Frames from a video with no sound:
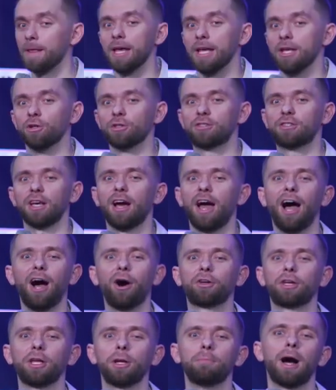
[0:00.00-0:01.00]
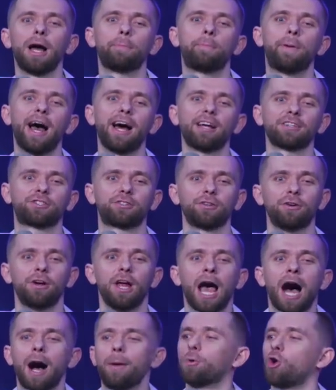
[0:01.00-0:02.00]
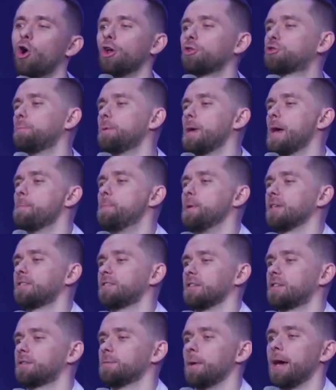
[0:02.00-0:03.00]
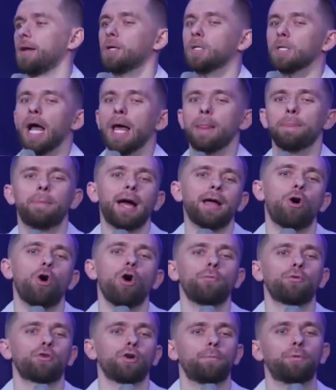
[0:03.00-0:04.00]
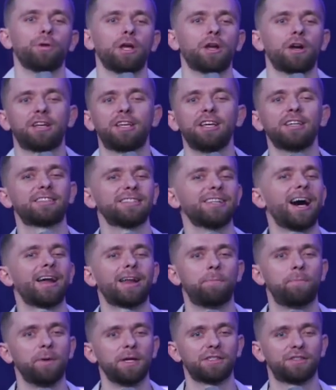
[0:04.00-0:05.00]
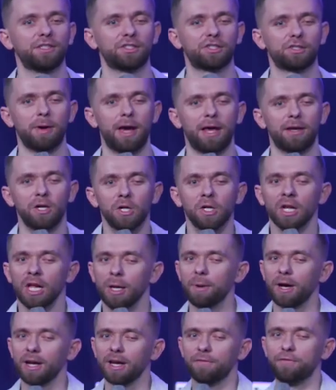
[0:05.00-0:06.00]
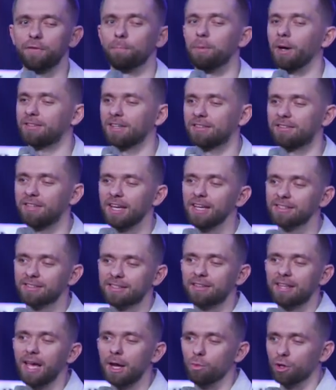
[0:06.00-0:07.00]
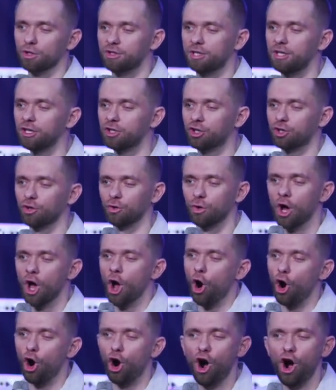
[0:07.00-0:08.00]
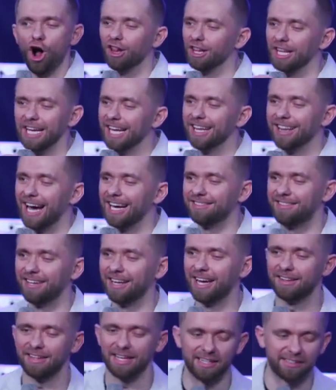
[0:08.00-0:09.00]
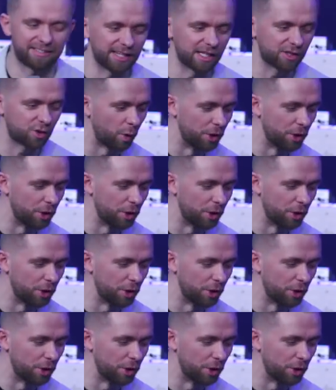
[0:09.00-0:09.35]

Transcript: You say, how can my pastor, I'm called to be a businessman and my home group leader, he's not a businessman. But if, but the things that they will teach you, all Eli did is says,